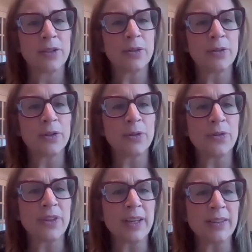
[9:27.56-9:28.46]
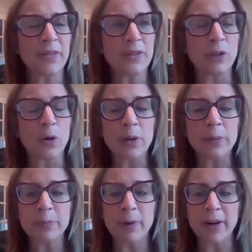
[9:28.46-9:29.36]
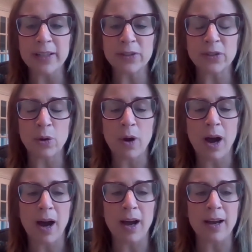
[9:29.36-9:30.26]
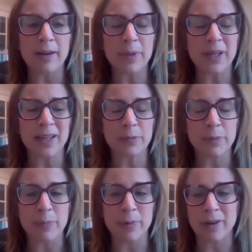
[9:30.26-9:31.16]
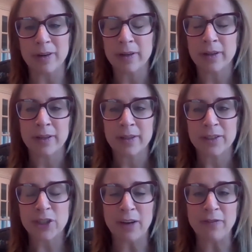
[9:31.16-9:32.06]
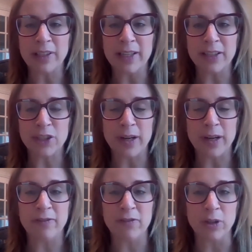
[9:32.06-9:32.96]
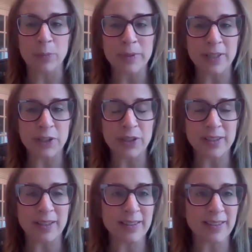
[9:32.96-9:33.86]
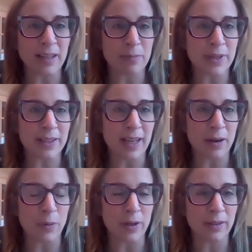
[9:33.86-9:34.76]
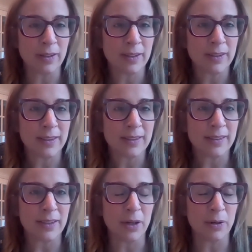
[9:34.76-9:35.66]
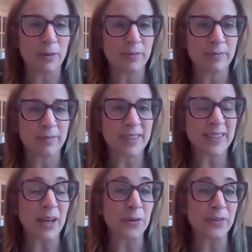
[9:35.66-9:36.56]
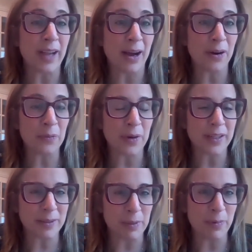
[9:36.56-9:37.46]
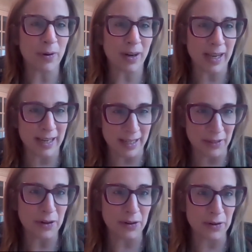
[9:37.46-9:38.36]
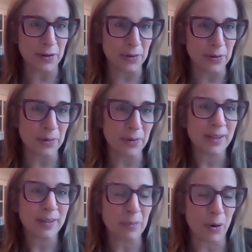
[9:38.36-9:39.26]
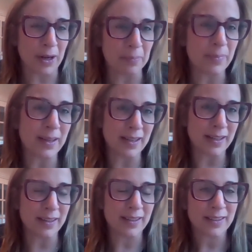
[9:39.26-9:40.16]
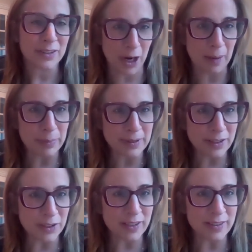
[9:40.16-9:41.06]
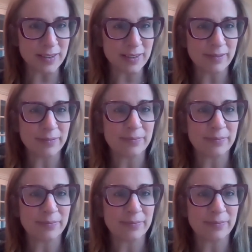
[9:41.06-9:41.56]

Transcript: Do you, do you think that the locums market is so hot because people are shuffling and trying to fill positions and this is something that will, you know, settle down once people are kind of in their new, more committed job positions?